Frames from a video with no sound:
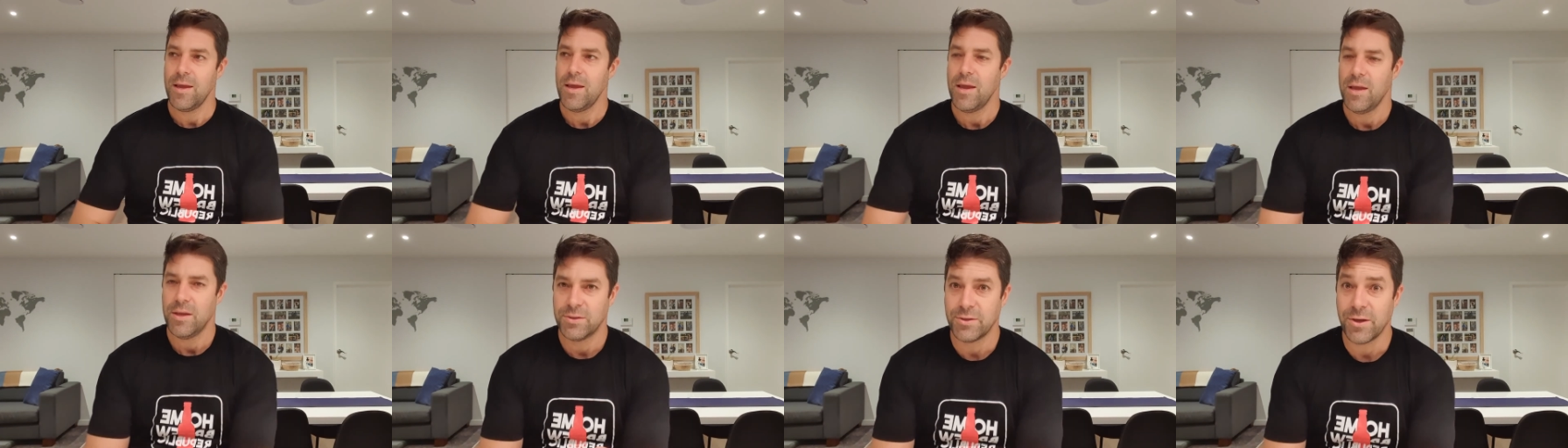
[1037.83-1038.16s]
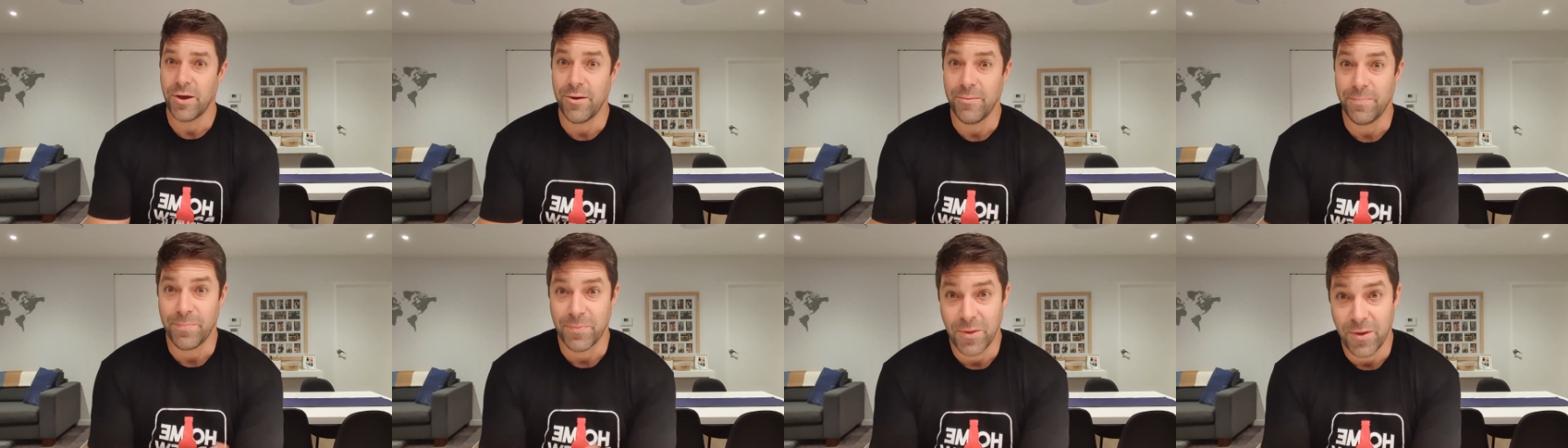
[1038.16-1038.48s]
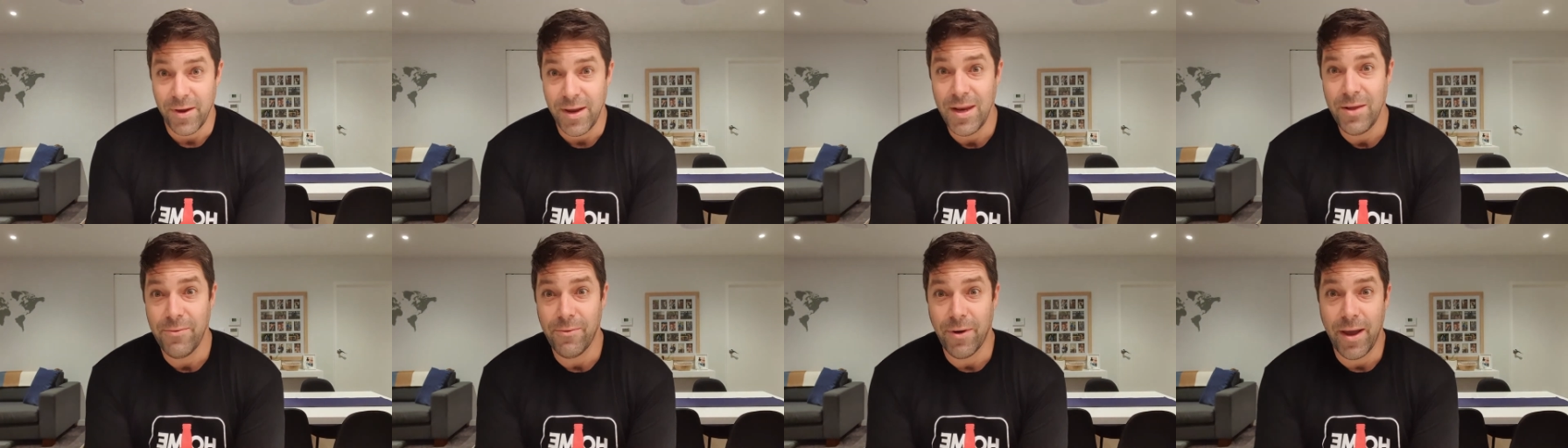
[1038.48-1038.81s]
So
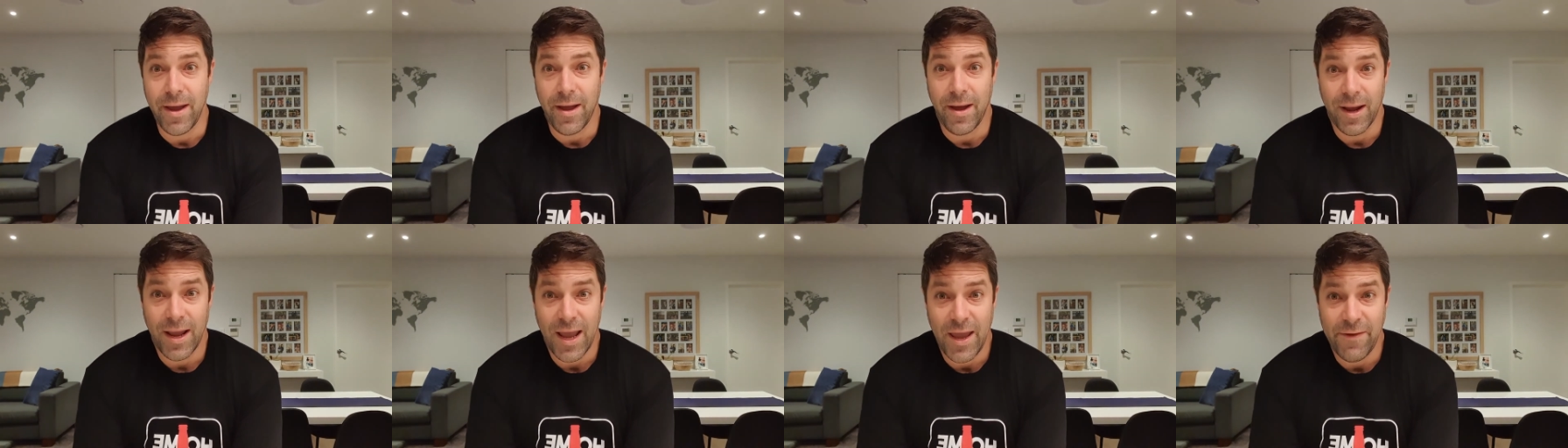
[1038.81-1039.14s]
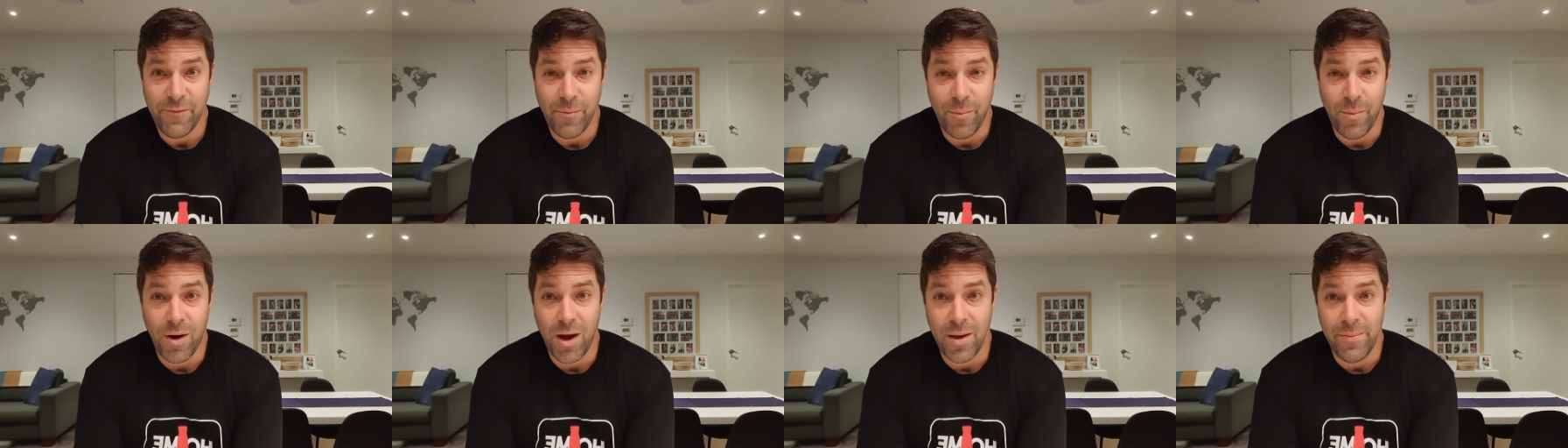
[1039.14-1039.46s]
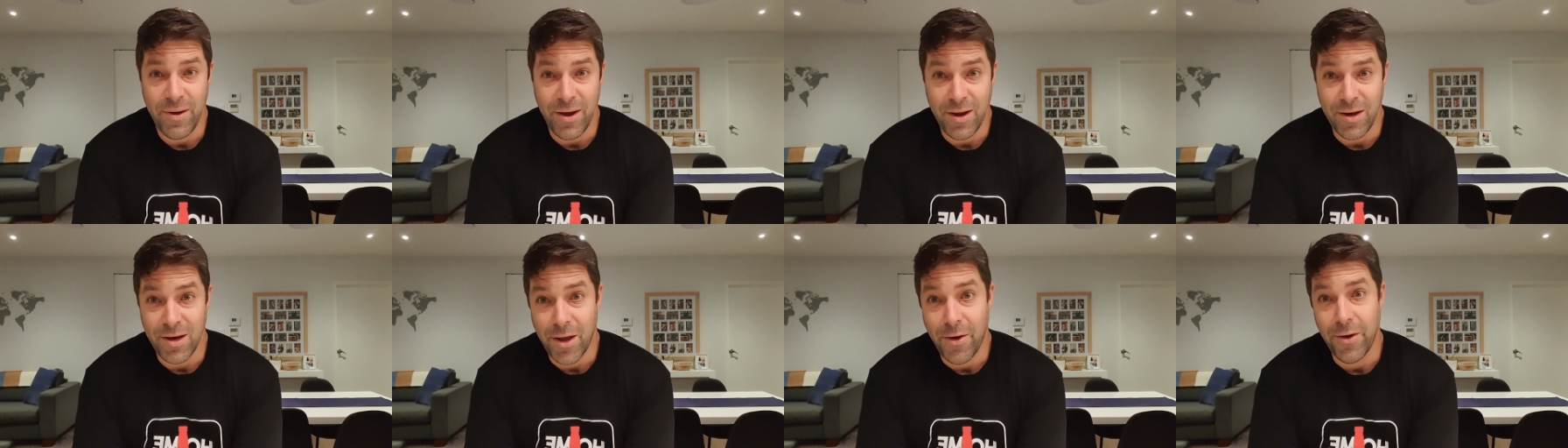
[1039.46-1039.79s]
anyway, I gave him my
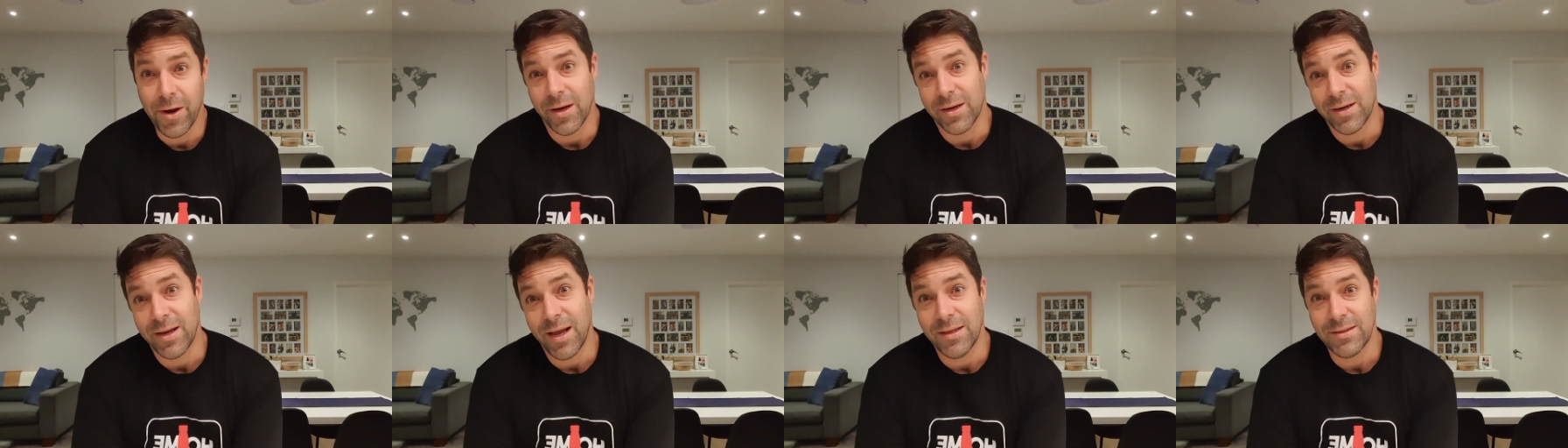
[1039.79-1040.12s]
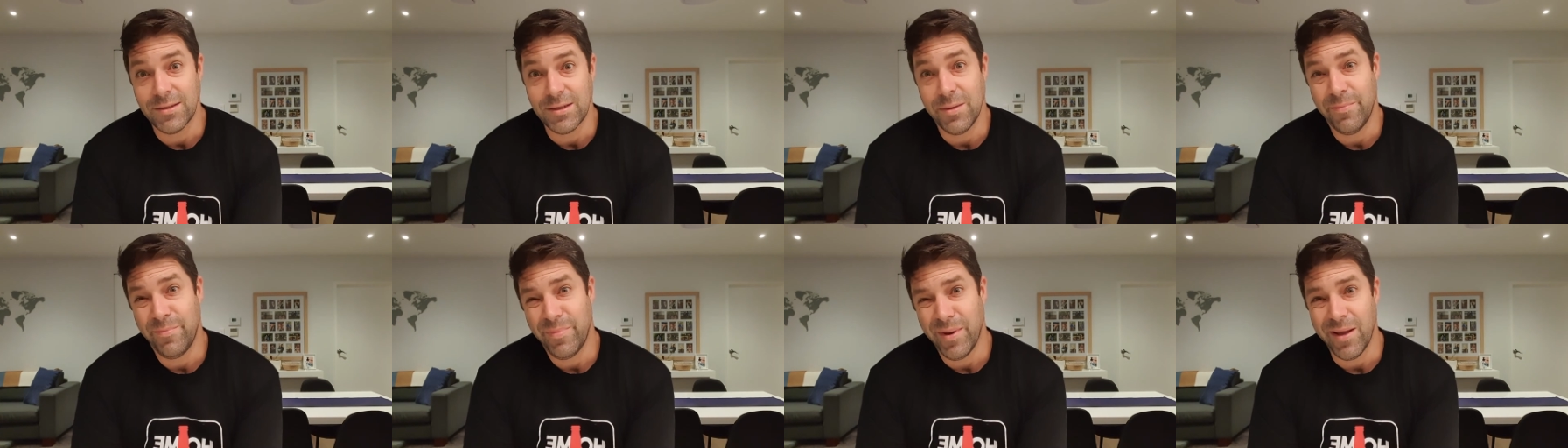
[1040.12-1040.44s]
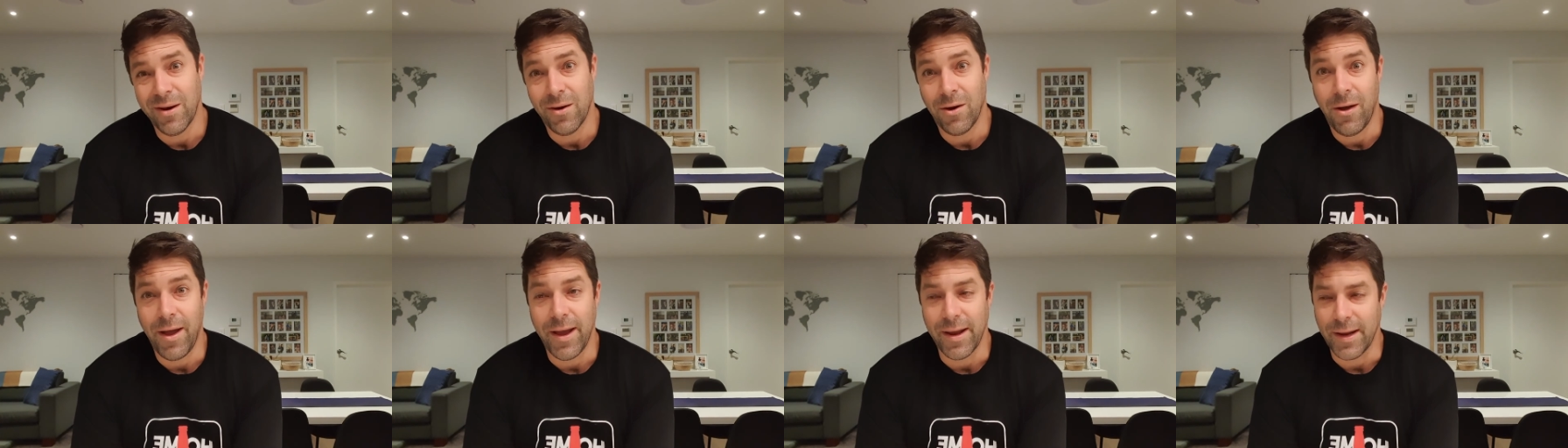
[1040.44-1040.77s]
beer knowing it tasted a
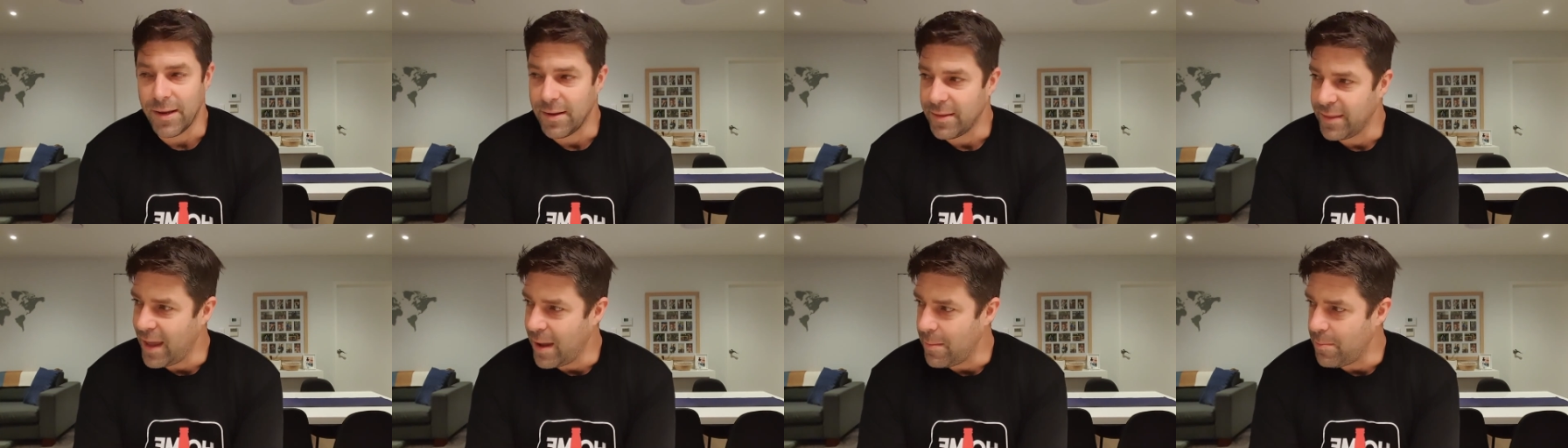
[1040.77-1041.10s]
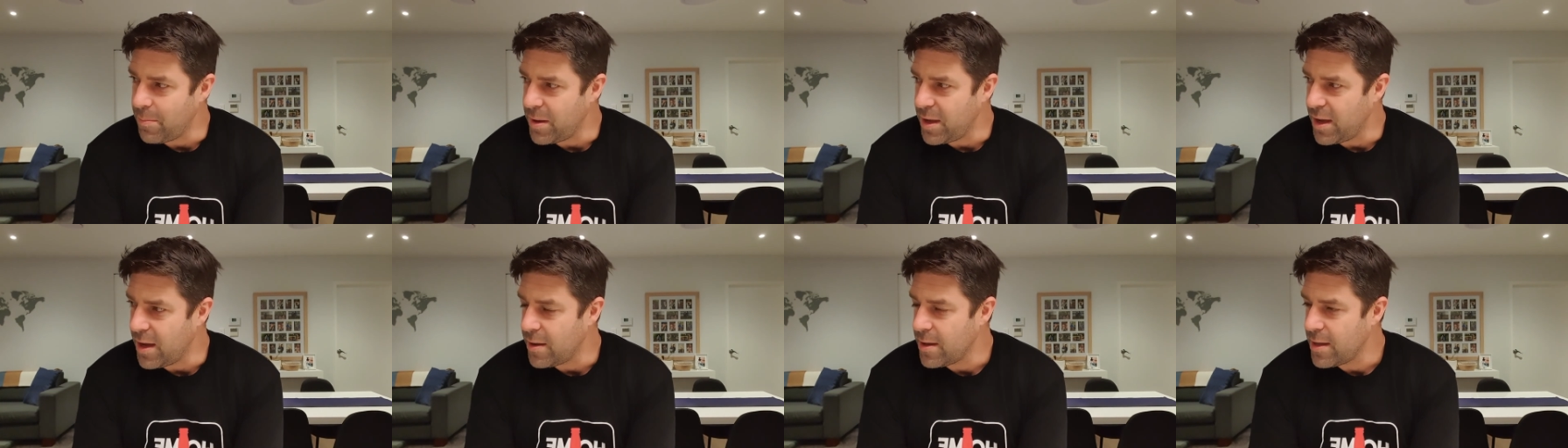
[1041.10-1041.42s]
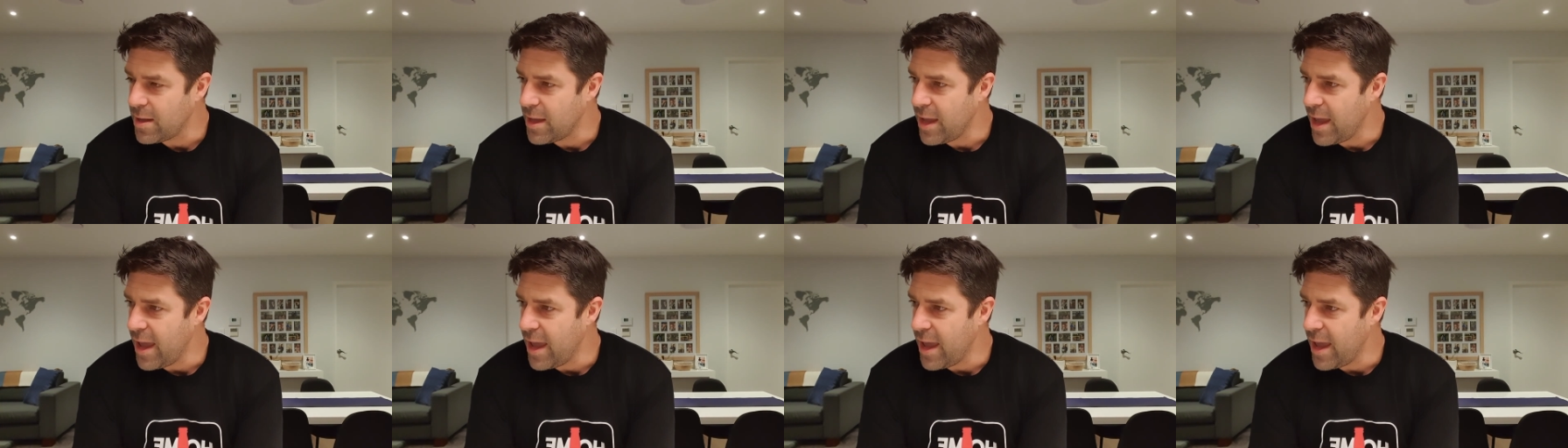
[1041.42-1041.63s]
bit like that beer,